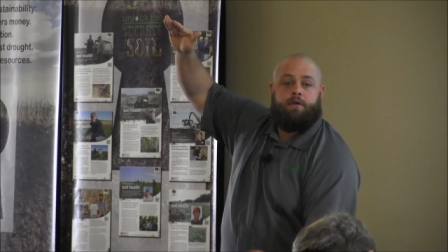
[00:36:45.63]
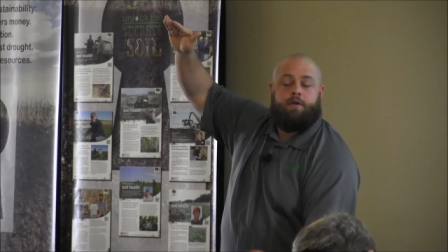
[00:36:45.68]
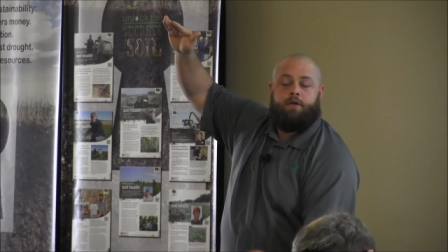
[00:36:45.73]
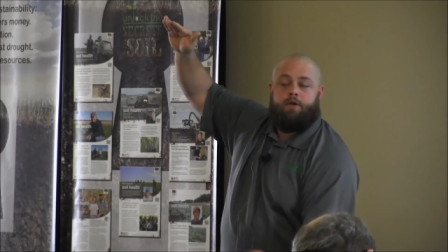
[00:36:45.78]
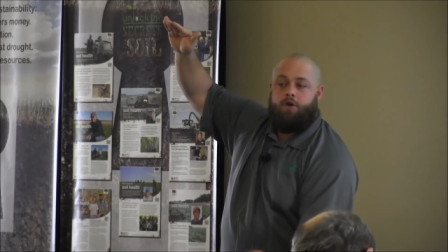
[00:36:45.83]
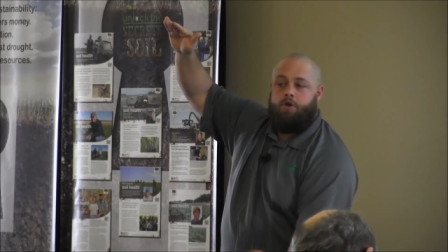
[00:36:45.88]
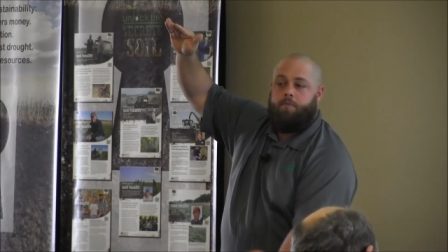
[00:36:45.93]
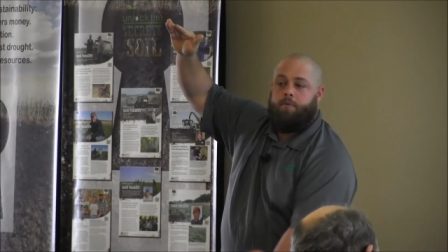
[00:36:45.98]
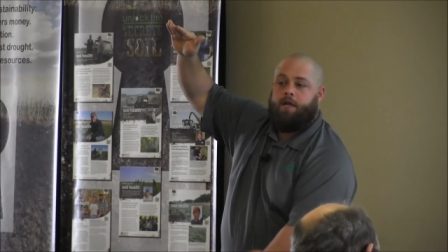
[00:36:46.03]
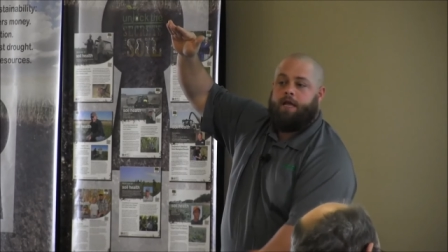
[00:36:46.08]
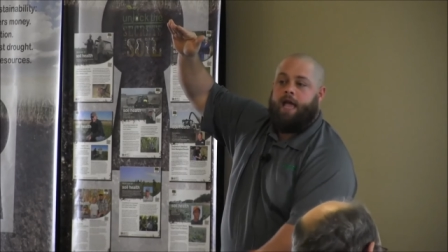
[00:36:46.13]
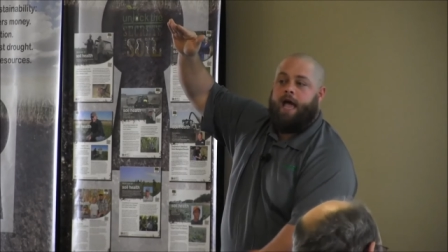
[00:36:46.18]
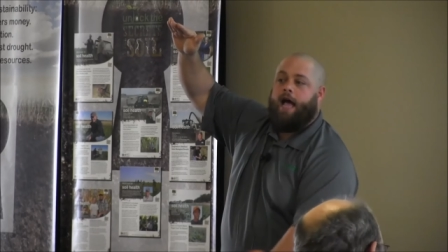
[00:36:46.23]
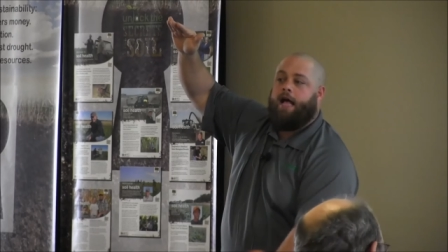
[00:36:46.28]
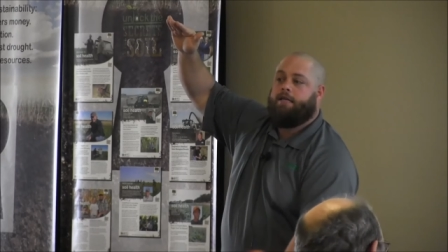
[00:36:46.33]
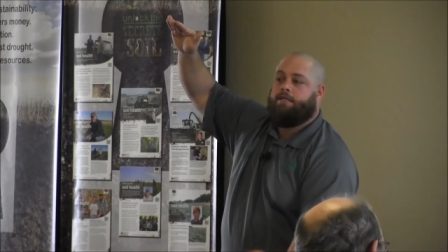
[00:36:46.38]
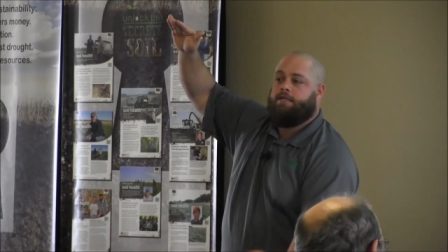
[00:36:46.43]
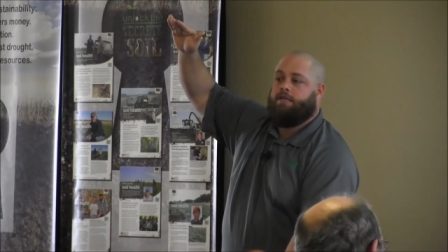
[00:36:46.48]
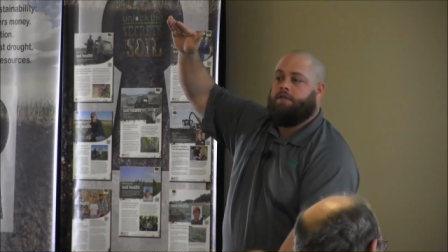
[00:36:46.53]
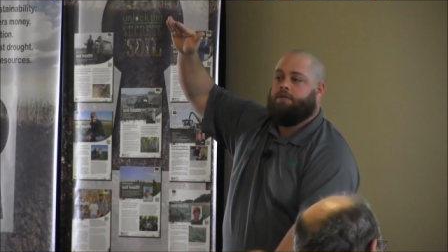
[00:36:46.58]
Humic
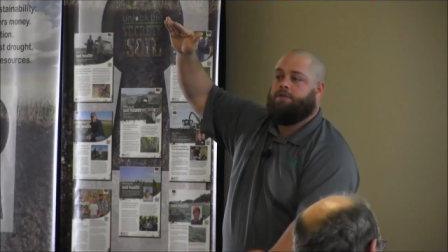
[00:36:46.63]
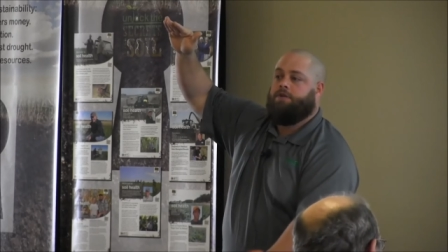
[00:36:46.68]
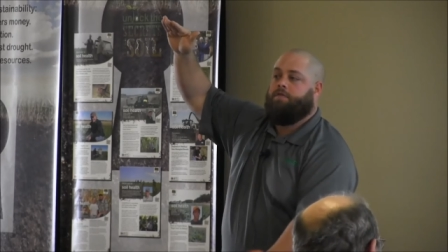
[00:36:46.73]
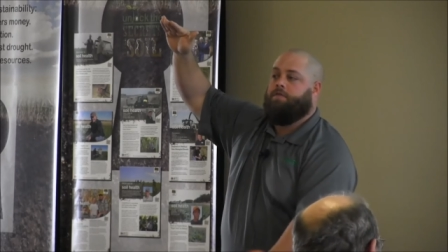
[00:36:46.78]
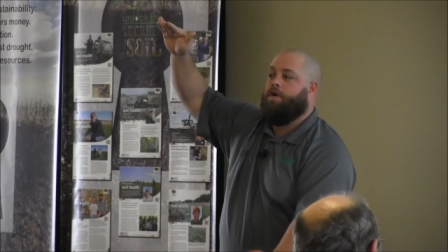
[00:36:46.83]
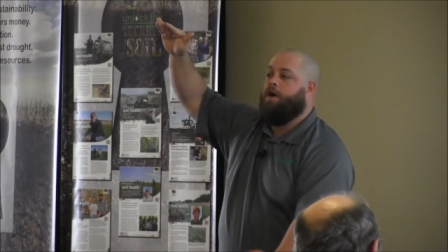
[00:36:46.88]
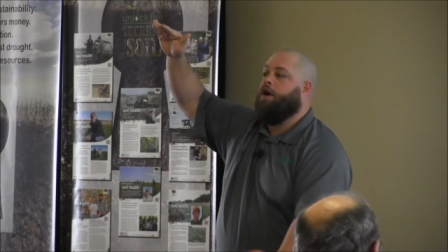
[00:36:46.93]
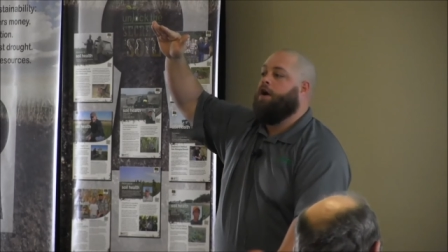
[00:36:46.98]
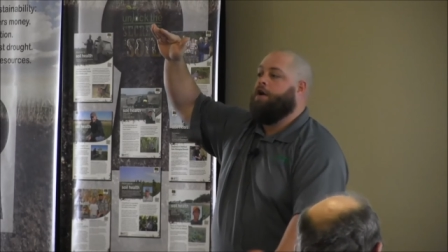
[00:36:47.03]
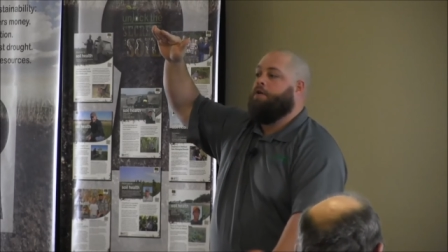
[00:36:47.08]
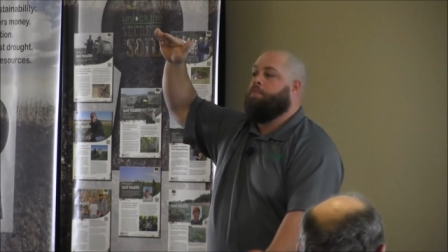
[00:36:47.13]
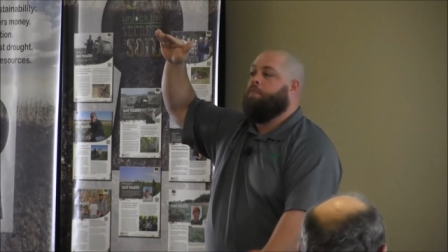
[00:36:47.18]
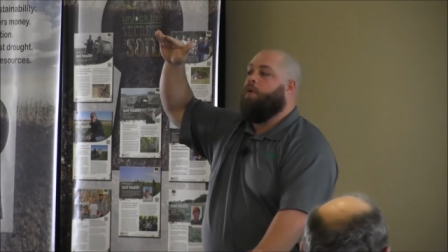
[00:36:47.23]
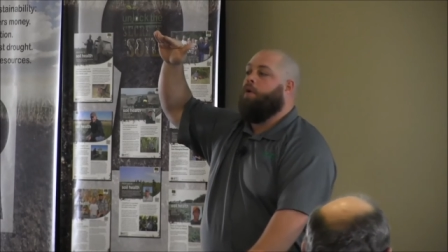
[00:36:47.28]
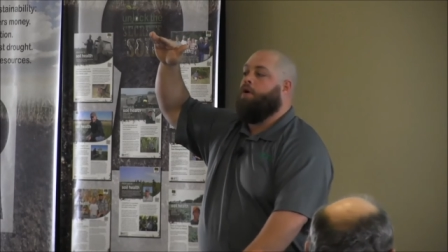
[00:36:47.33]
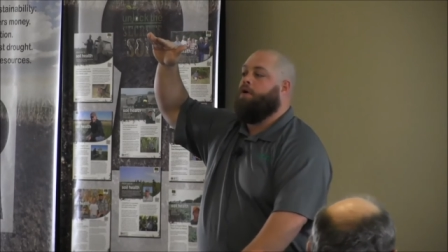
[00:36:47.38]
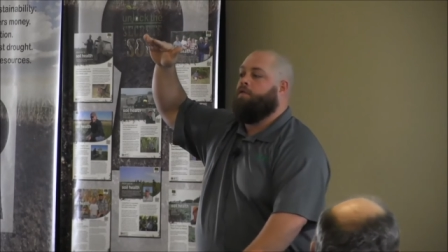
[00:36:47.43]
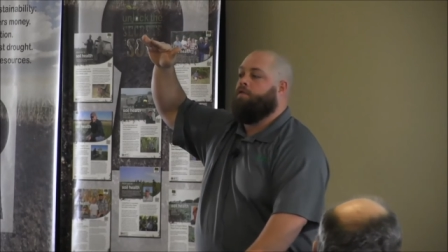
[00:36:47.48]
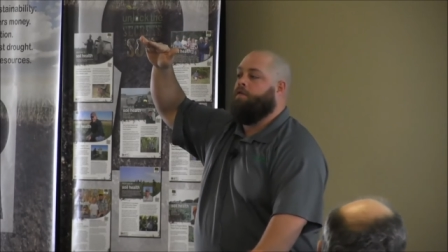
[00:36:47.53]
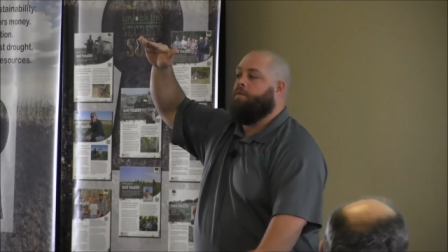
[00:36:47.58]
acids are very
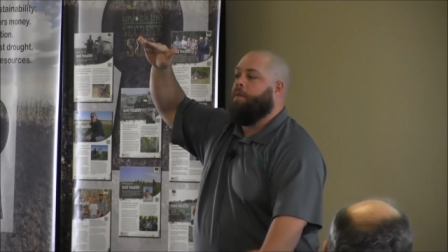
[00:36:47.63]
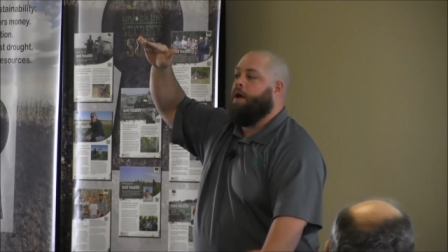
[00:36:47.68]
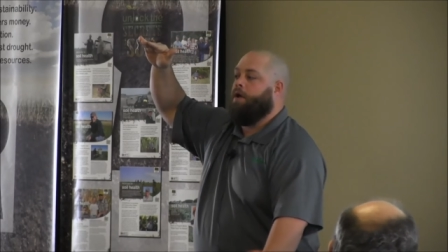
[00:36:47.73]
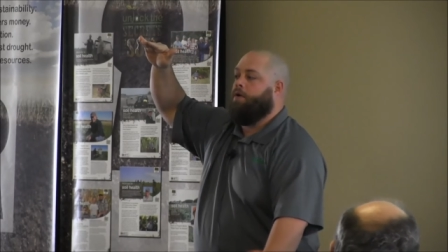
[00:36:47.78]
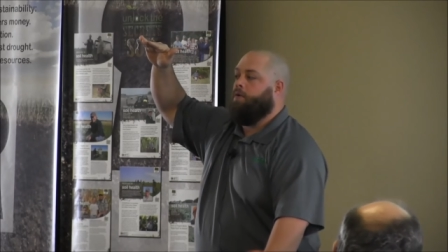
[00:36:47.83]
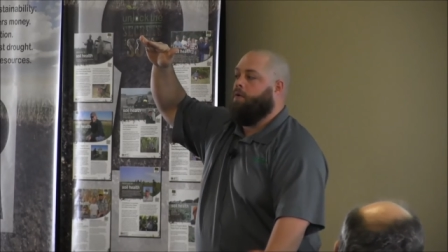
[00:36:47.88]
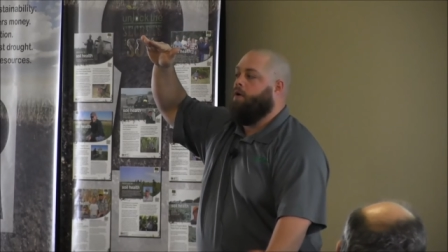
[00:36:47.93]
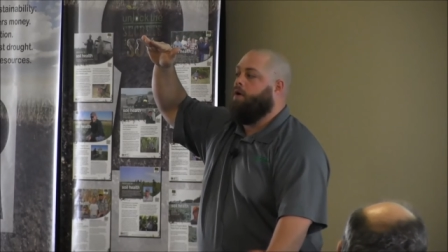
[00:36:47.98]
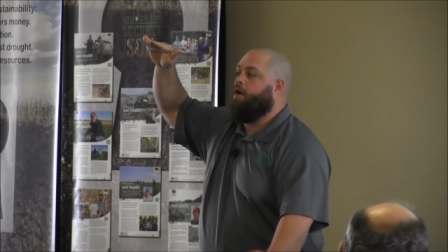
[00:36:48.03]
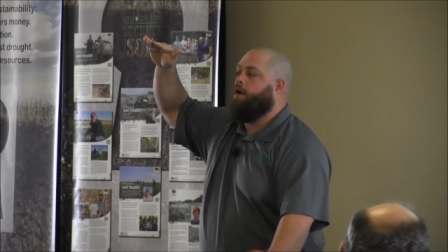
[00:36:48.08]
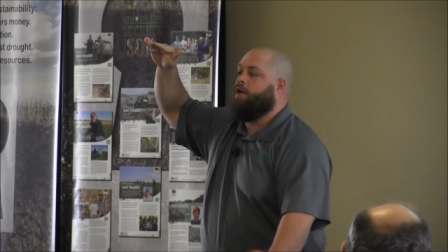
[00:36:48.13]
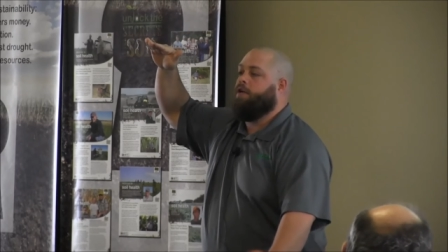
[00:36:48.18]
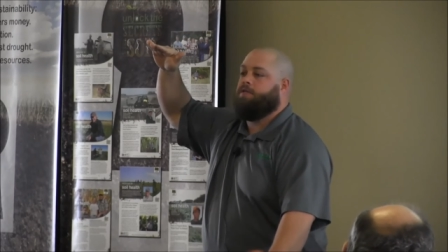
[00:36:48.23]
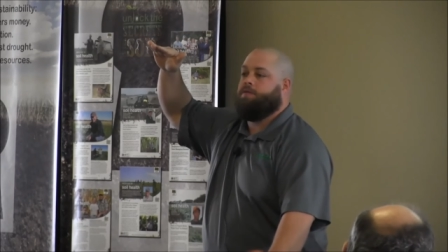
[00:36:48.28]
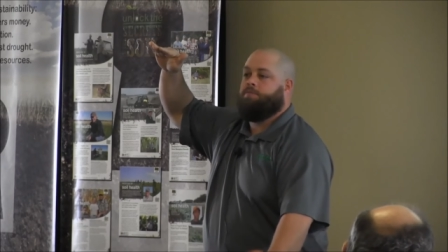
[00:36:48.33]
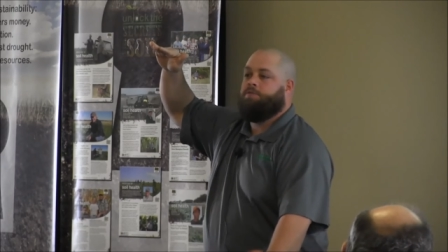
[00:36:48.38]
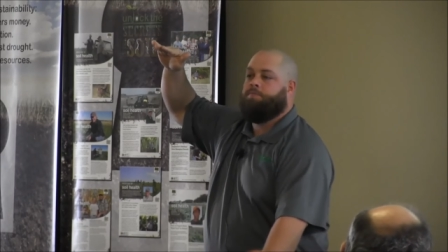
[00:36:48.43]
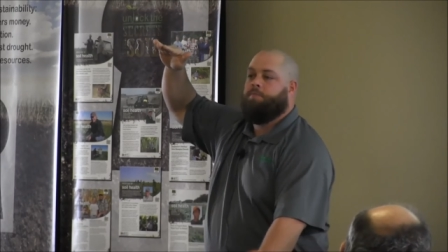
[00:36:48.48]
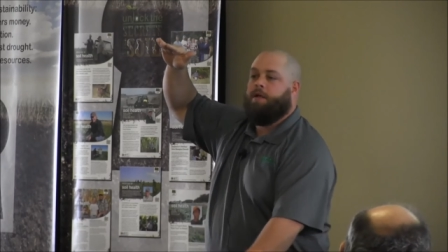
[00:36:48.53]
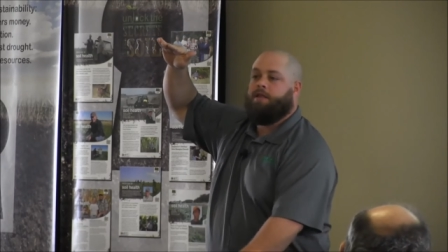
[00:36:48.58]
important for
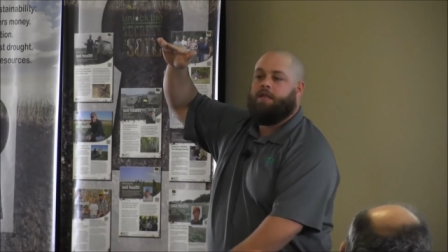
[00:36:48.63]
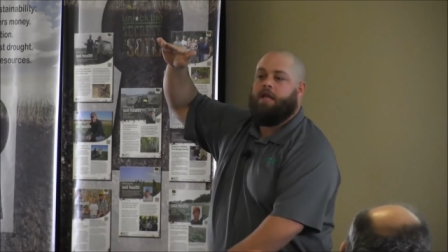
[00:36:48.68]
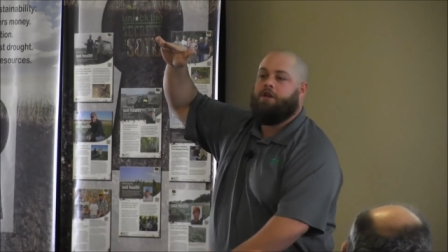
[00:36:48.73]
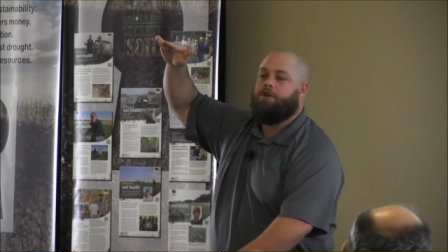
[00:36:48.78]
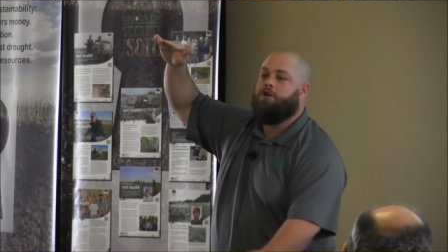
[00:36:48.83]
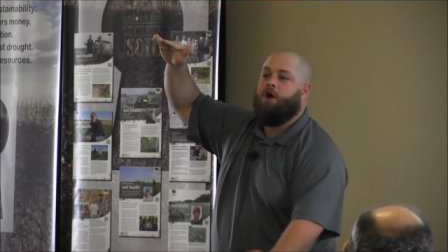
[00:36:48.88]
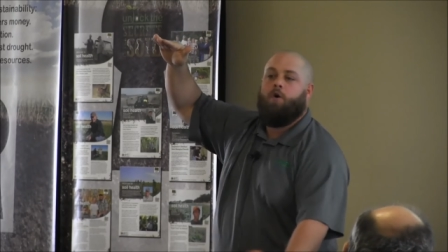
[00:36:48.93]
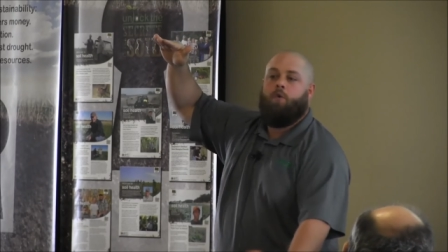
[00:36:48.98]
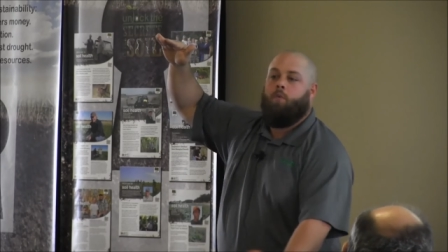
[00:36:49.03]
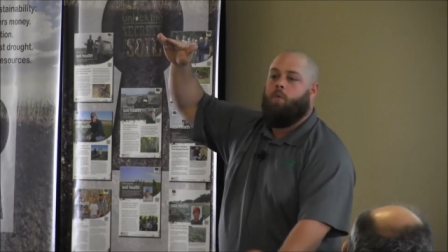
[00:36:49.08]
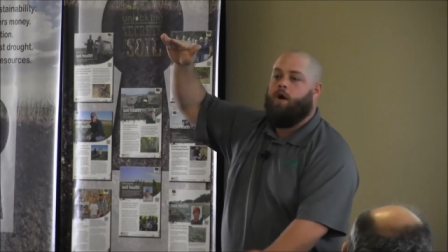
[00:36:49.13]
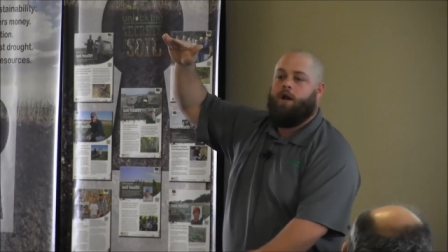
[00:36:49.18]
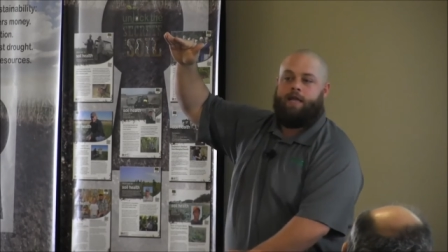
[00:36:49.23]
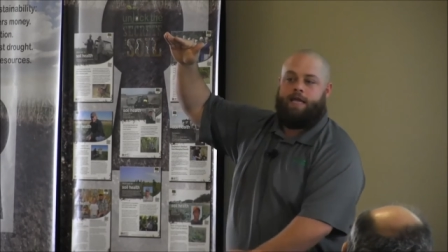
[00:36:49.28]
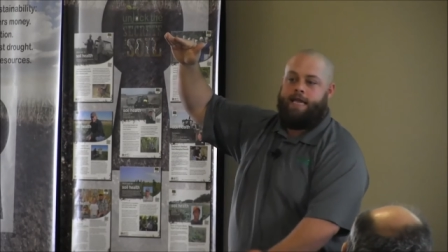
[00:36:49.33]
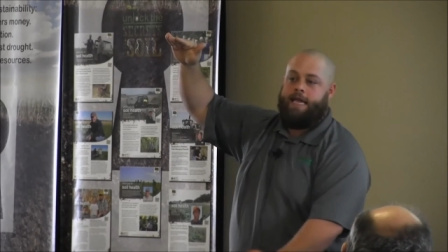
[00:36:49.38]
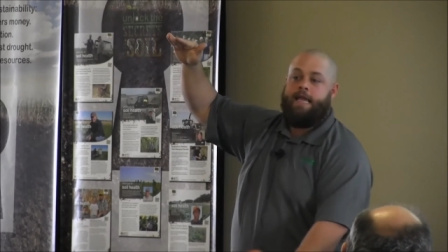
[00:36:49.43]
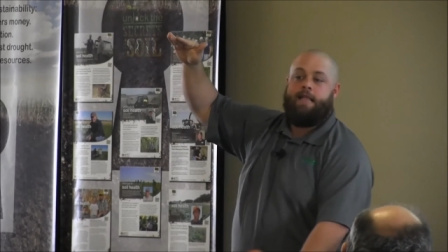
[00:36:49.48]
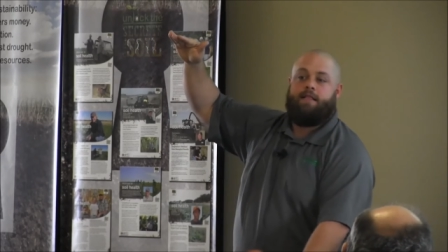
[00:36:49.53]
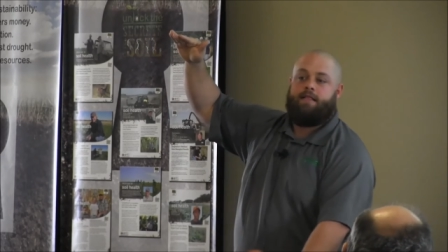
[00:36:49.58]
microorganisms, but they don't want to
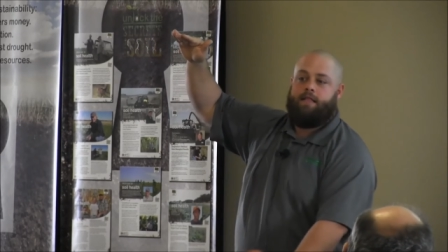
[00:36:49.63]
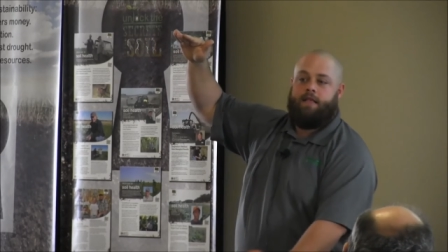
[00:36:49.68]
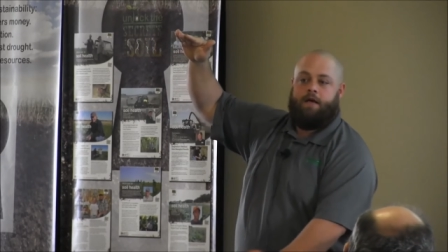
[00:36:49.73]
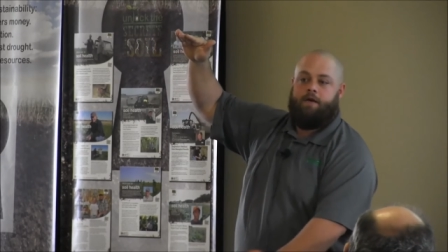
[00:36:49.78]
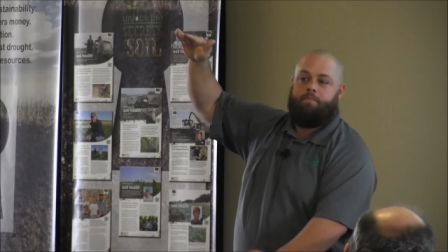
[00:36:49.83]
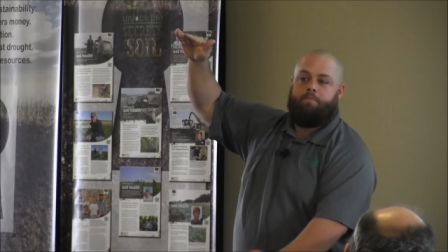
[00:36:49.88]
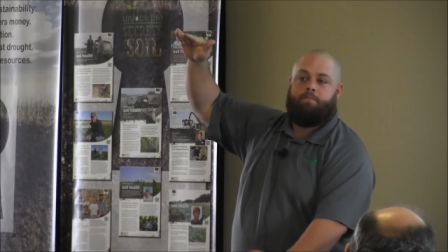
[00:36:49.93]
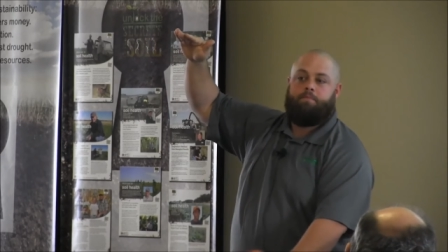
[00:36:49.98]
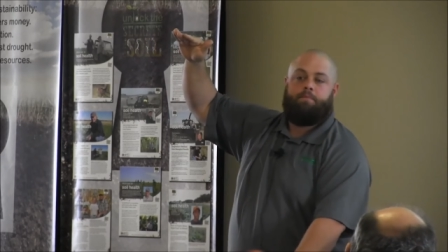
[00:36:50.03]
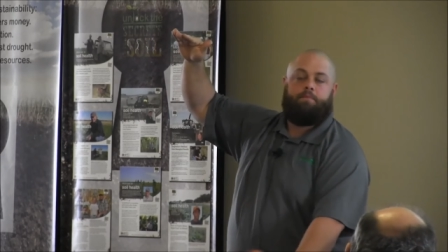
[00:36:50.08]
eat them.